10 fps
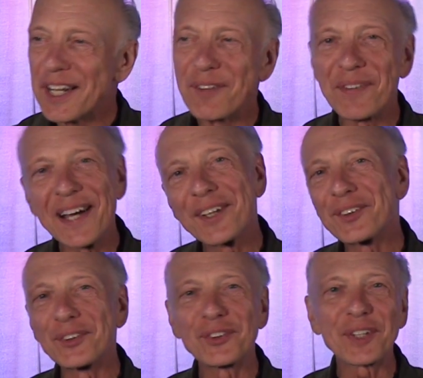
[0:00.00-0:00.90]
if that
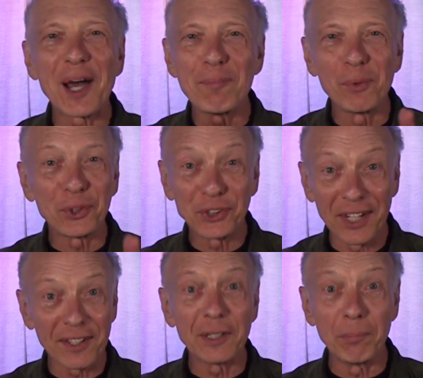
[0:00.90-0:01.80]
isn't Scott
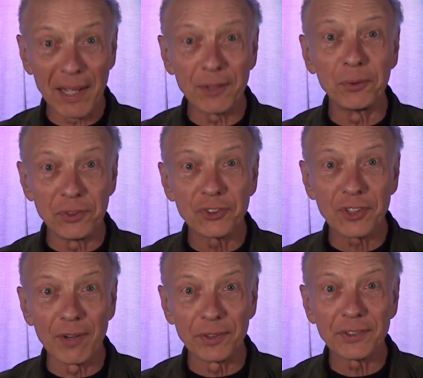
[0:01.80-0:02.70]
Borchetta, the man who
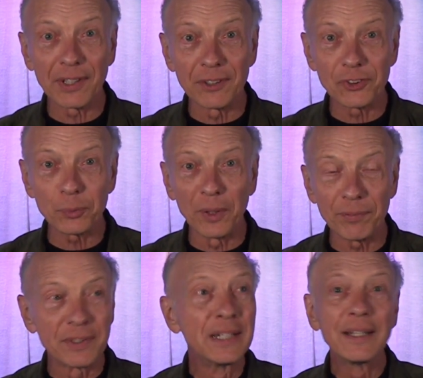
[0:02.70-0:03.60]
discovered Taylor
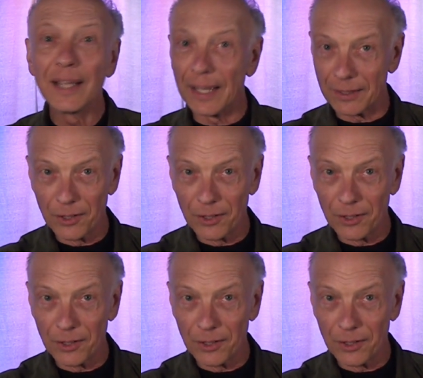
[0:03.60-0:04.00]
Swift and